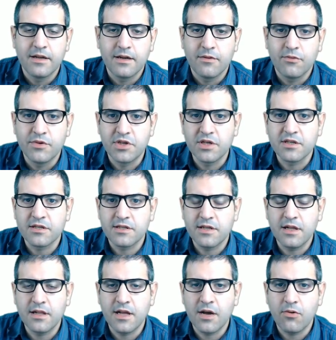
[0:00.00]
which is still
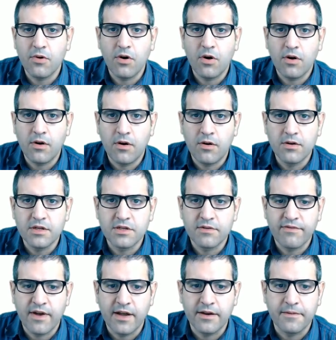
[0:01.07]
now all is
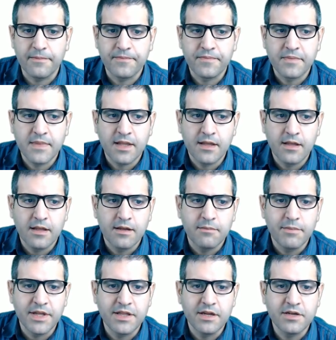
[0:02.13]
fine.
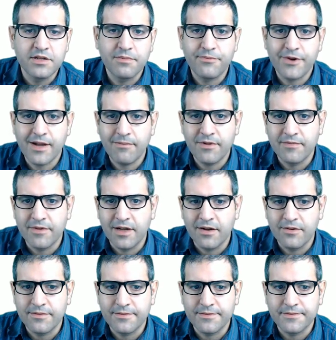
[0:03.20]
But there is a problem
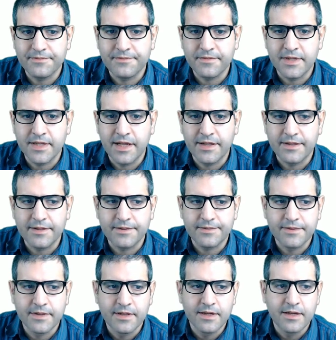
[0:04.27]
now that
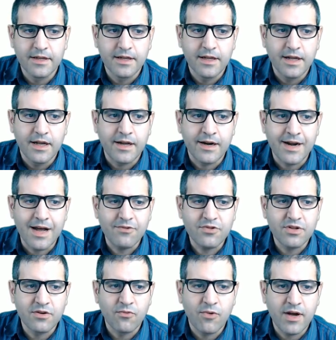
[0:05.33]

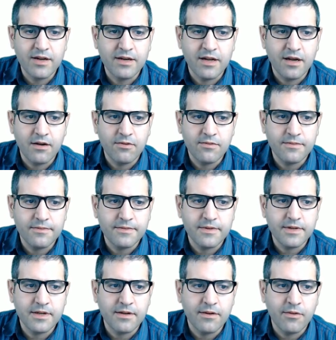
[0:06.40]
router 1 now,
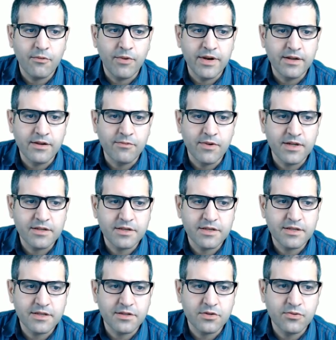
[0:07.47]
when he wants
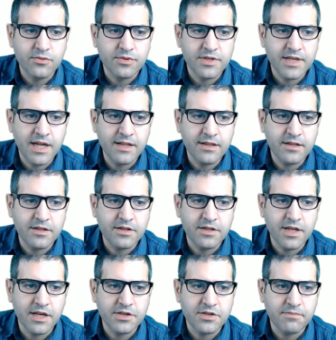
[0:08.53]
to send the
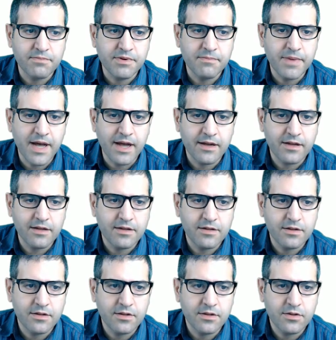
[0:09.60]
DHCP back
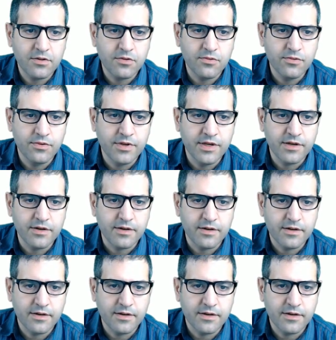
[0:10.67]
to here,